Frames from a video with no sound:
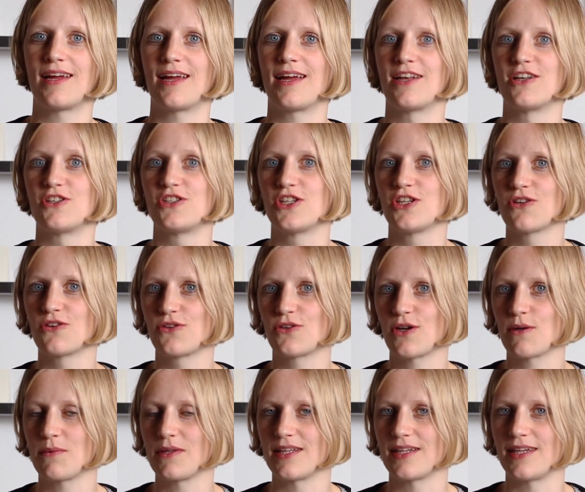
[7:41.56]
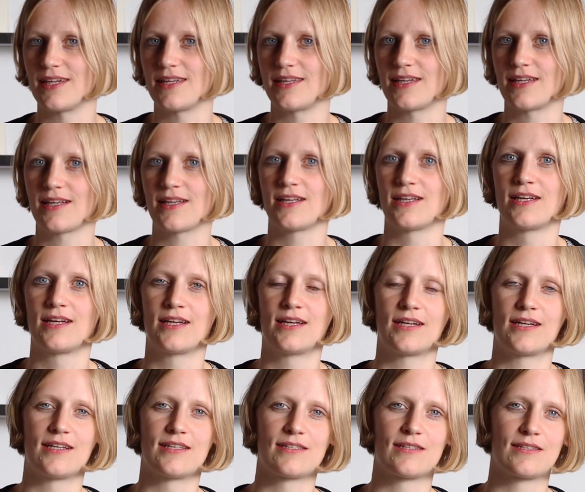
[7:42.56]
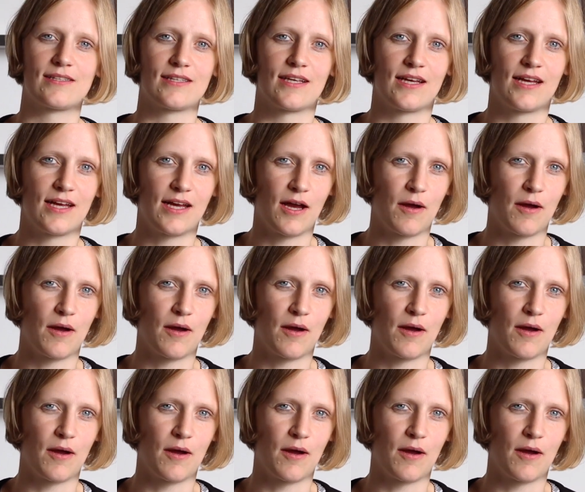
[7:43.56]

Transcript: and geothermal heating is